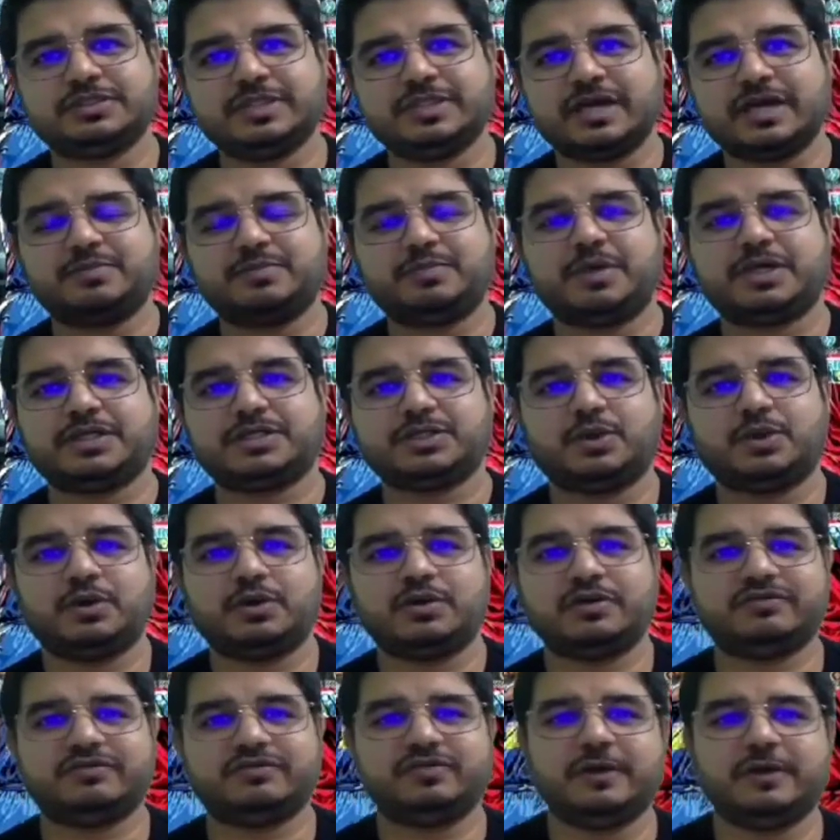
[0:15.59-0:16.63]
that part
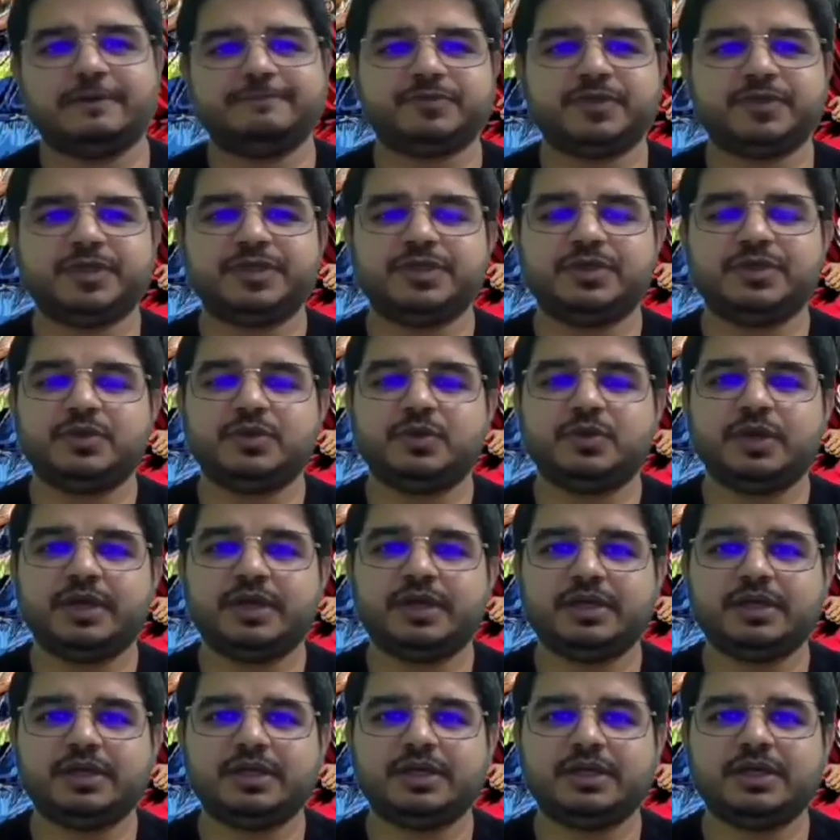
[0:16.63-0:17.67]
of uh, the U A
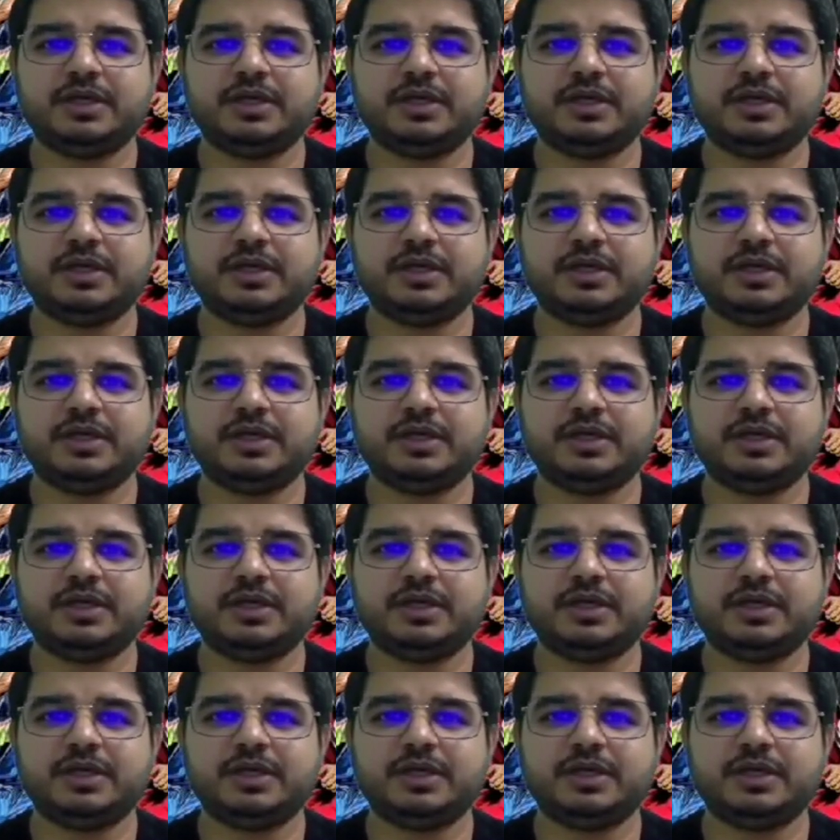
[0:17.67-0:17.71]
E.